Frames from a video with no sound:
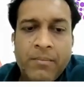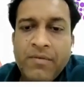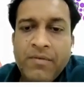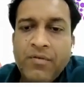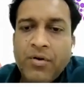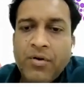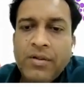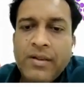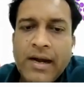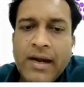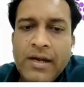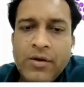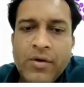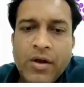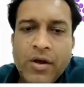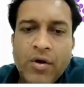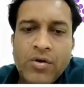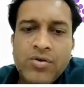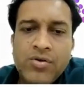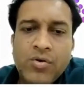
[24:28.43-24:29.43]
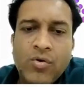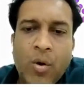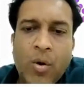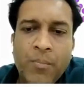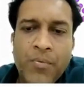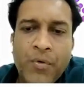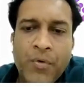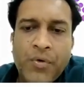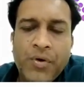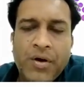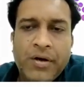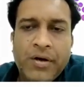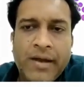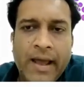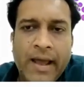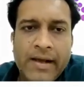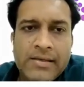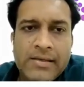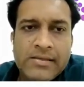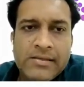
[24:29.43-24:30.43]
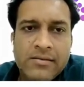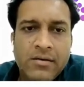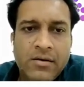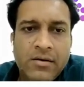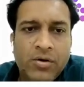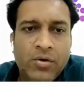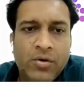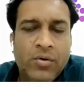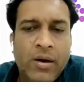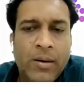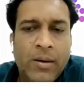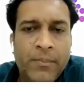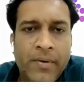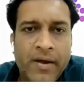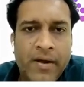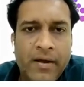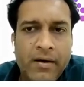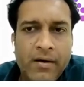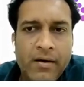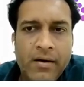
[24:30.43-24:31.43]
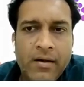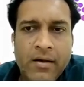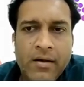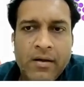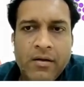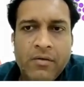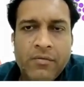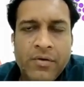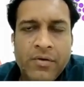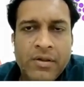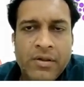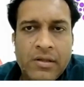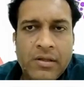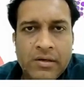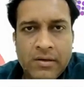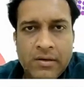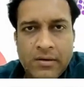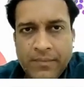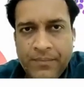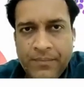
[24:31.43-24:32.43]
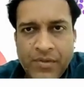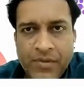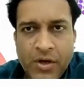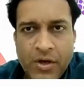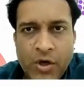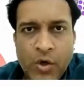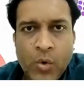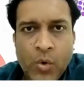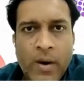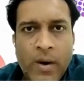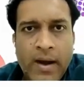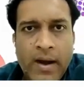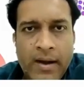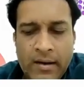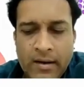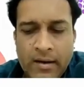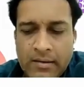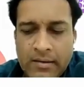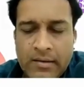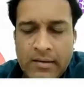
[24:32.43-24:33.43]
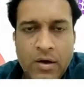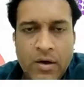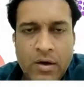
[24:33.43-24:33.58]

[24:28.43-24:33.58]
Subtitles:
Before that, you can also compute your tax to compare with the new and